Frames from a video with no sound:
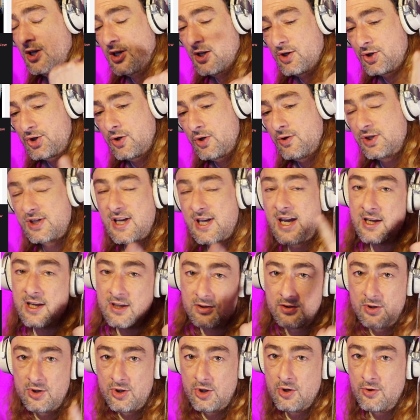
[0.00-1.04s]
Tuesday,
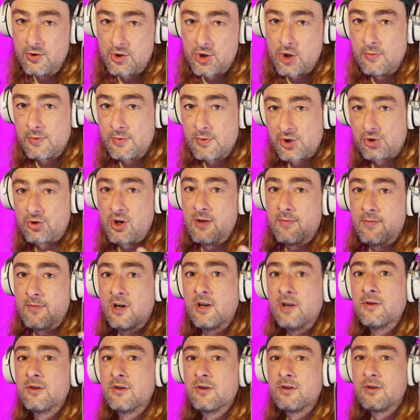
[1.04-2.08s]
YouTube streamer,
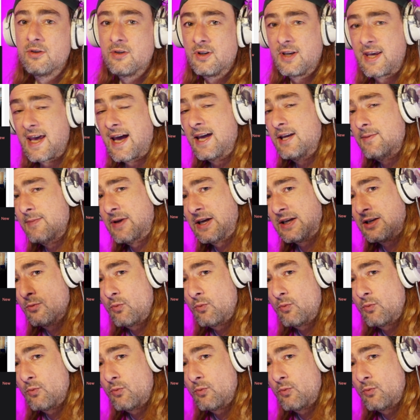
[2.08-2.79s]
gaming.